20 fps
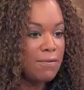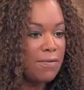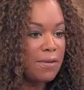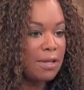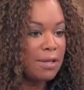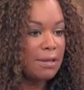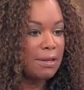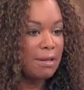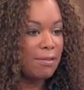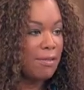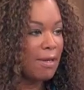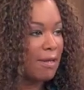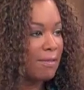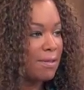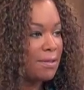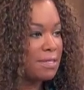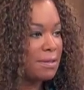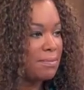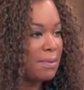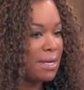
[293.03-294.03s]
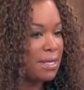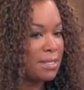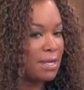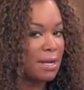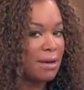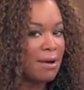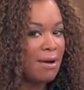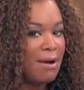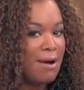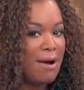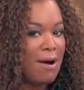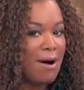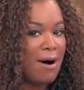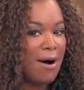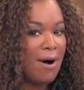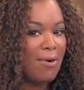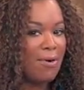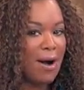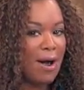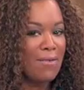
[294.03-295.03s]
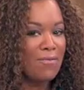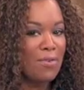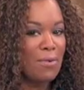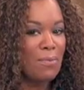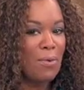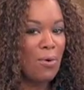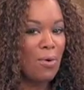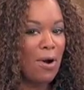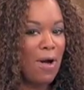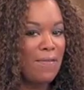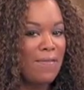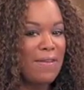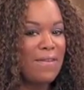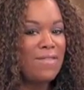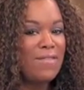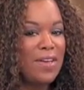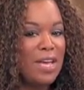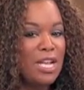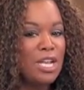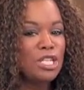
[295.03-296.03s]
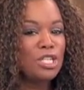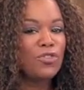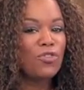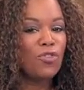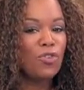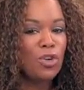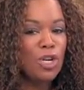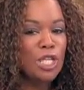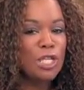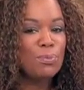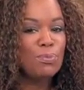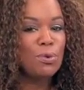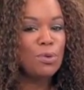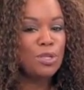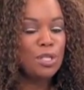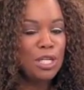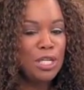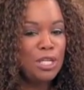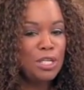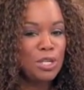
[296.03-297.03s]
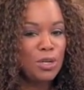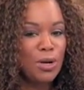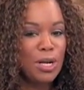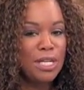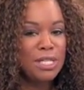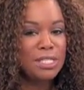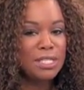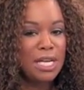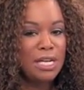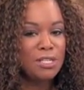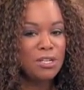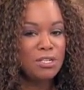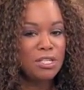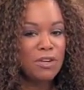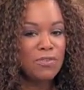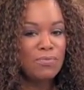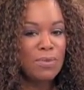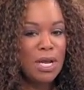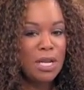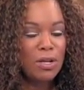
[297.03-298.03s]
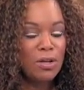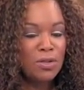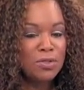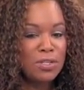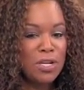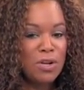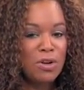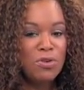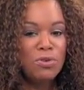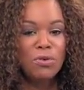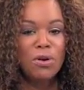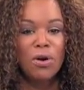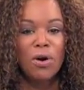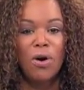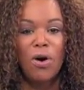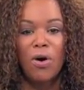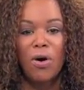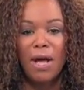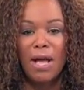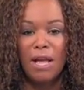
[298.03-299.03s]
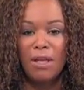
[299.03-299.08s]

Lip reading: feel anything. That's amazing. All right, for more on the venous freeze procedure and St. Joseph Medical Center, you can call